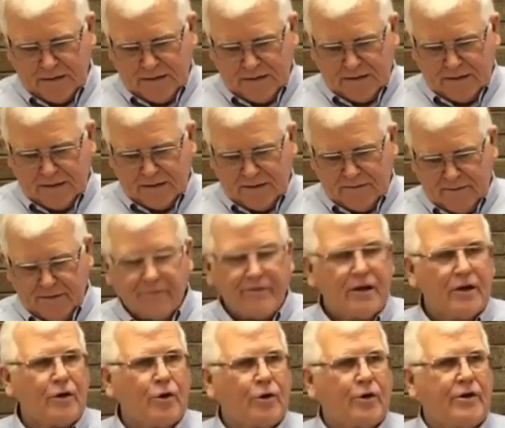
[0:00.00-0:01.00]
Uh,
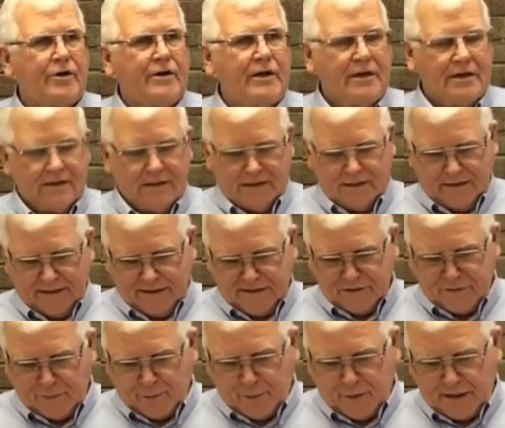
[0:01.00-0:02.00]
the Lord
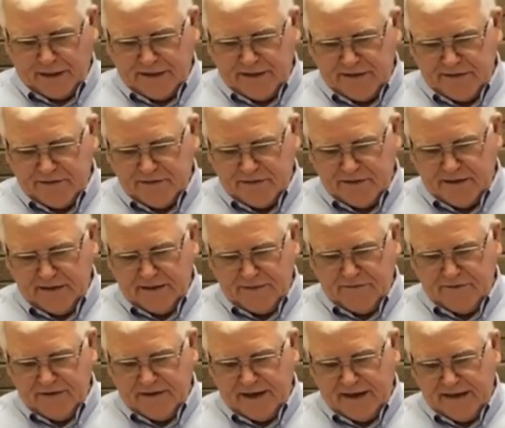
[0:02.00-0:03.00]
is praised in
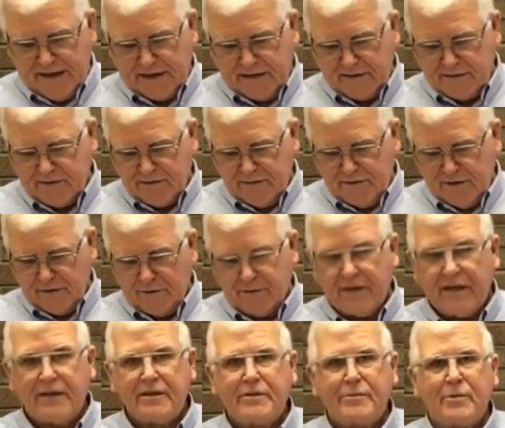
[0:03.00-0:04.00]
the dance in the Old
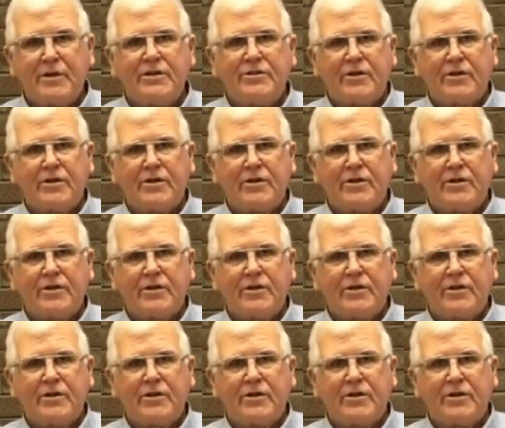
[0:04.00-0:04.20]
Testament.